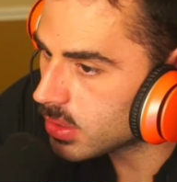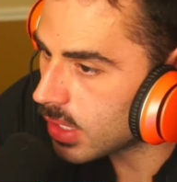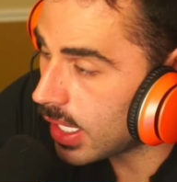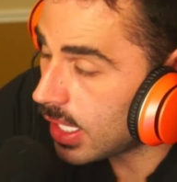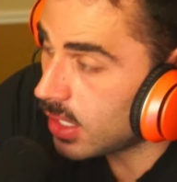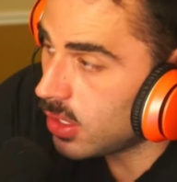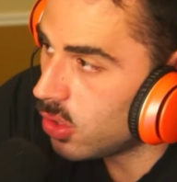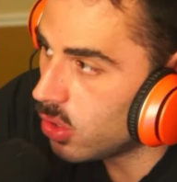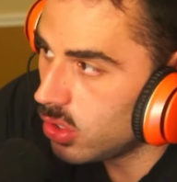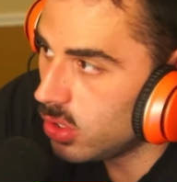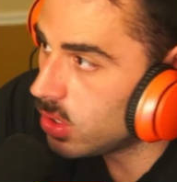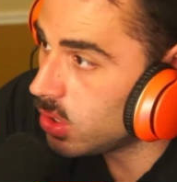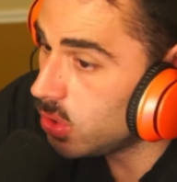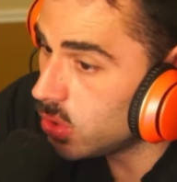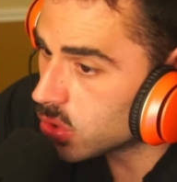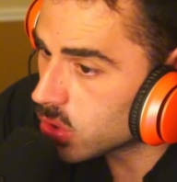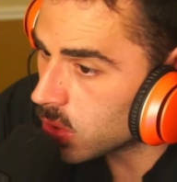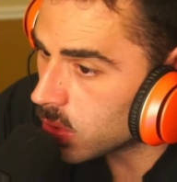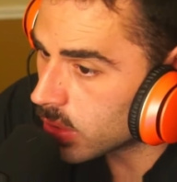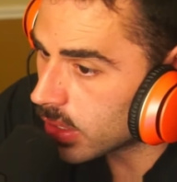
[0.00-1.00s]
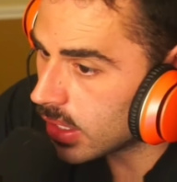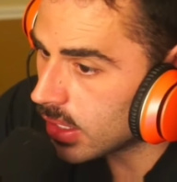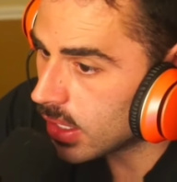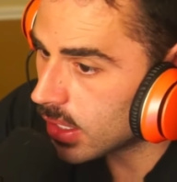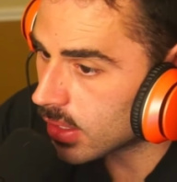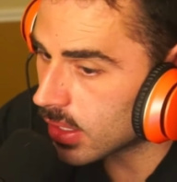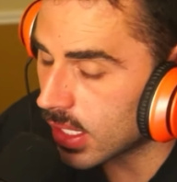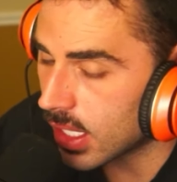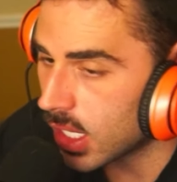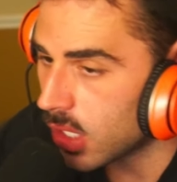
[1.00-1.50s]
I didn't know you can use cocaine
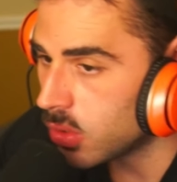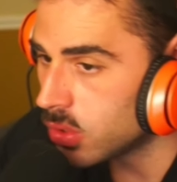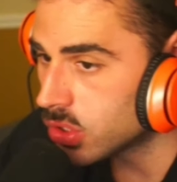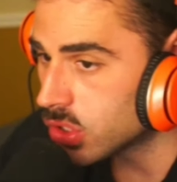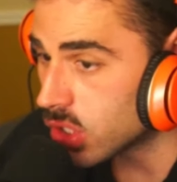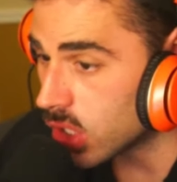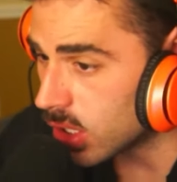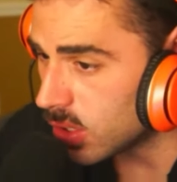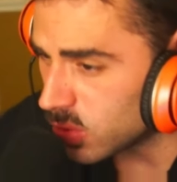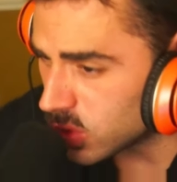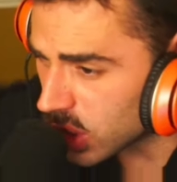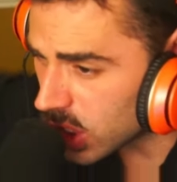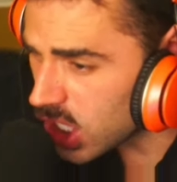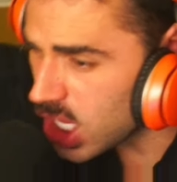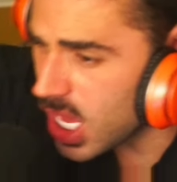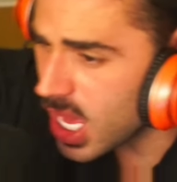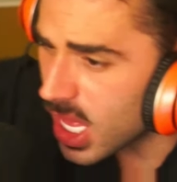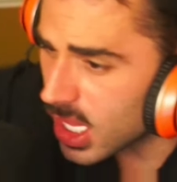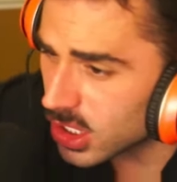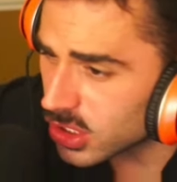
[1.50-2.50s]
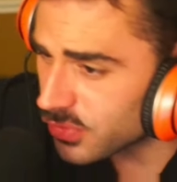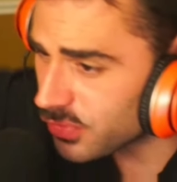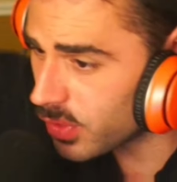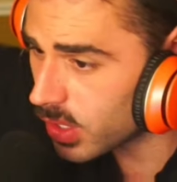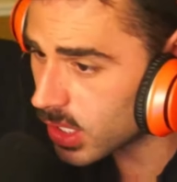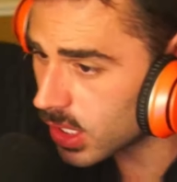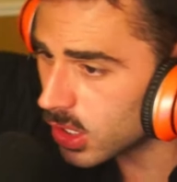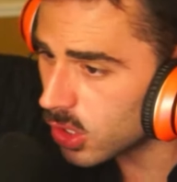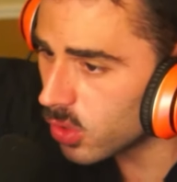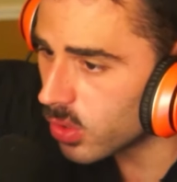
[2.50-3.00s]
like that. I always thought it was like, yeah, let's
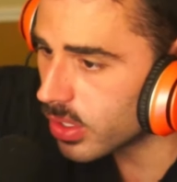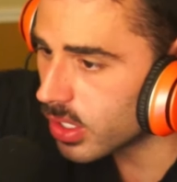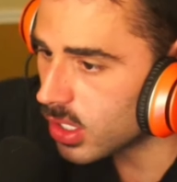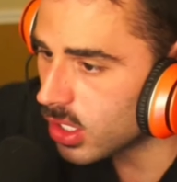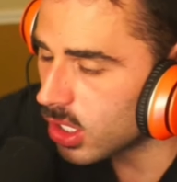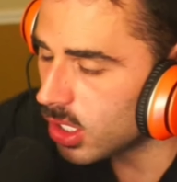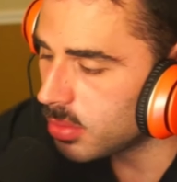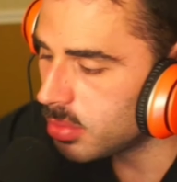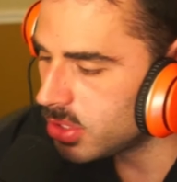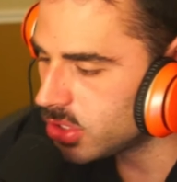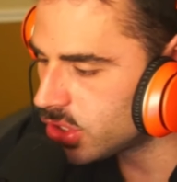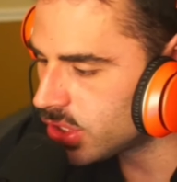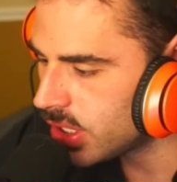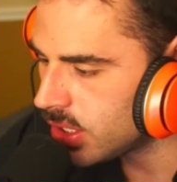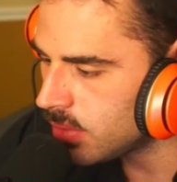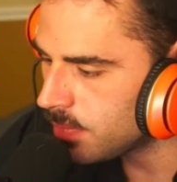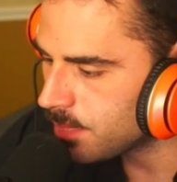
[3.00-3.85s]
fucking go to the club and shit.